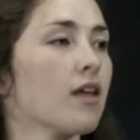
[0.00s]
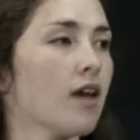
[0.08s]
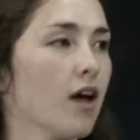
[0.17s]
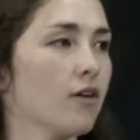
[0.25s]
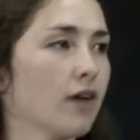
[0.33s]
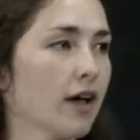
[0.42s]

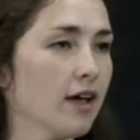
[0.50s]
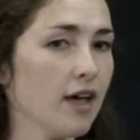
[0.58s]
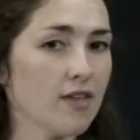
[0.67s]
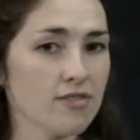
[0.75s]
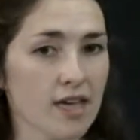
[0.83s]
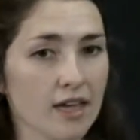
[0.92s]
Okay,
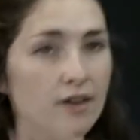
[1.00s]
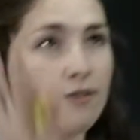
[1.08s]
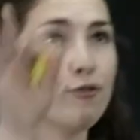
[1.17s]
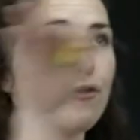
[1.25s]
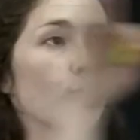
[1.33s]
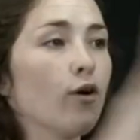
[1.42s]
and then
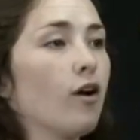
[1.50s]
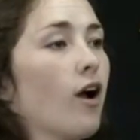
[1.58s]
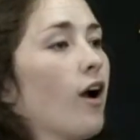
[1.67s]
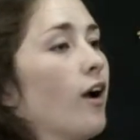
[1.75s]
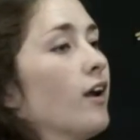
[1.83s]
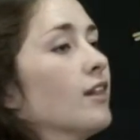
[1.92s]
for
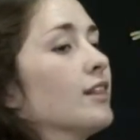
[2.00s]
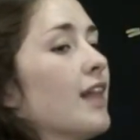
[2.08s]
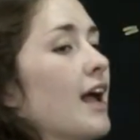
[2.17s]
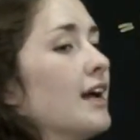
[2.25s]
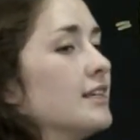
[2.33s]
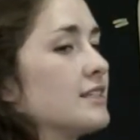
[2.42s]
our
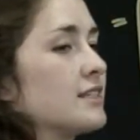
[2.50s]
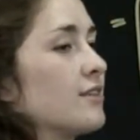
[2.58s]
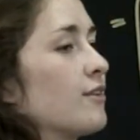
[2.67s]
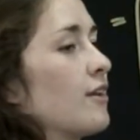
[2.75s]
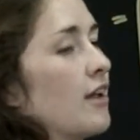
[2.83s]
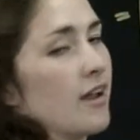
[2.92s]
last
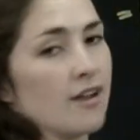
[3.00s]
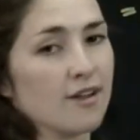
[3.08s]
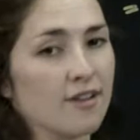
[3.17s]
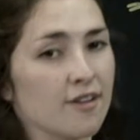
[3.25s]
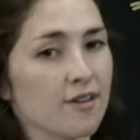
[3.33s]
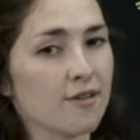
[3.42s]

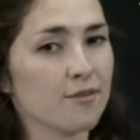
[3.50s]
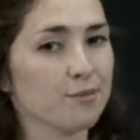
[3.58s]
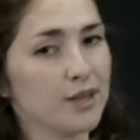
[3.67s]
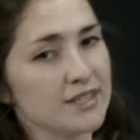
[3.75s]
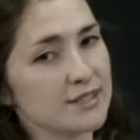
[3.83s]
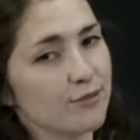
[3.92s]

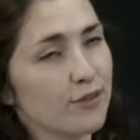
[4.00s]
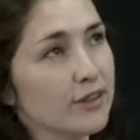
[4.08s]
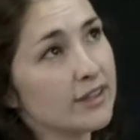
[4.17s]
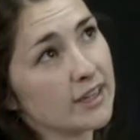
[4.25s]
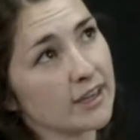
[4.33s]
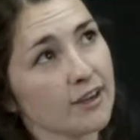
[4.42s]
place to fill
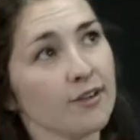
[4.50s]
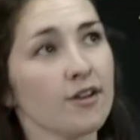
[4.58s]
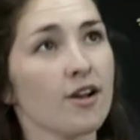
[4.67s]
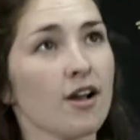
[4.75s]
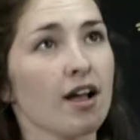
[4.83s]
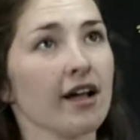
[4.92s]
in here,
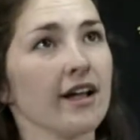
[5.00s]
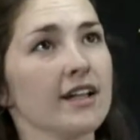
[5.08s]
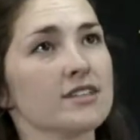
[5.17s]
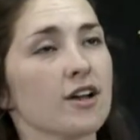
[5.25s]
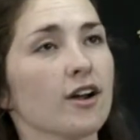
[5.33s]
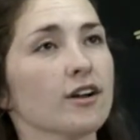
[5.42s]
it's
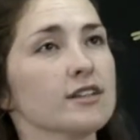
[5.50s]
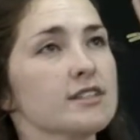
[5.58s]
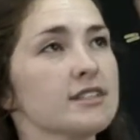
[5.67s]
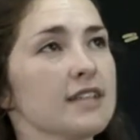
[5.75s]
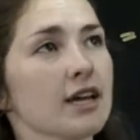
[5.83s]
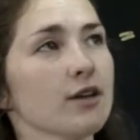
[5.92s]
our
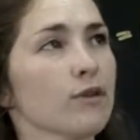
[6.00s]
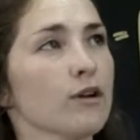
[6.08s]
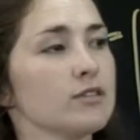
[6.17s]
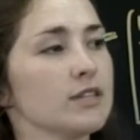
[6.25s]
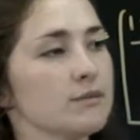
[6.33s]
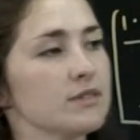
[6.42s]
second row
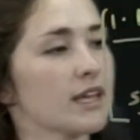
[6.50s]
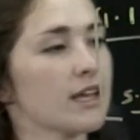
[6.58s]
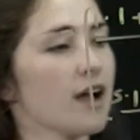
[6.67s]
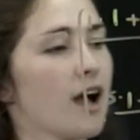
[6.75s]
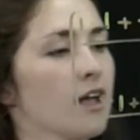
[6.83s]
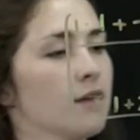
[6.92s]
times second
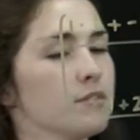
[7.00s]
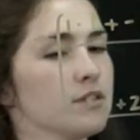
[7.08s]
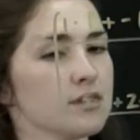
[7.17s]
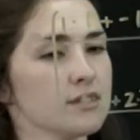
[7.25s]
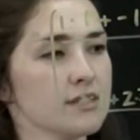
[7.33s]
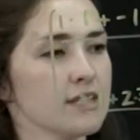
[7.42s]
column,
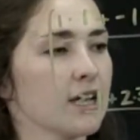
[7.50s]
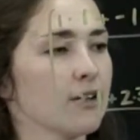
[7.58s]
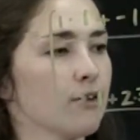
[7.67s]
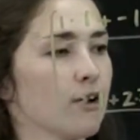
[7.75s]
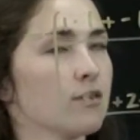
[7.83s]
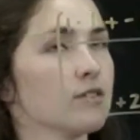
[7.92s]
second
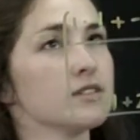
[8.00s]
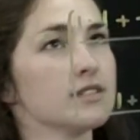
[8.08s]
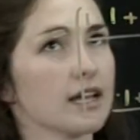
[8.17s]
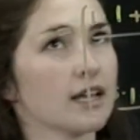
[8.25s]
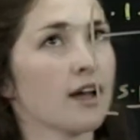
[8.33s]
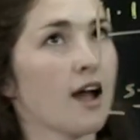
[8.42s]
row,
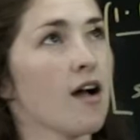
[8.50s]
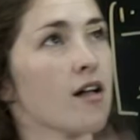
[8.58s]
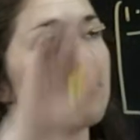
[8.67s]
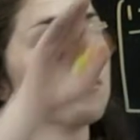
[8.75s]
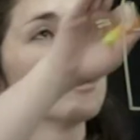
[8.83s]
second column.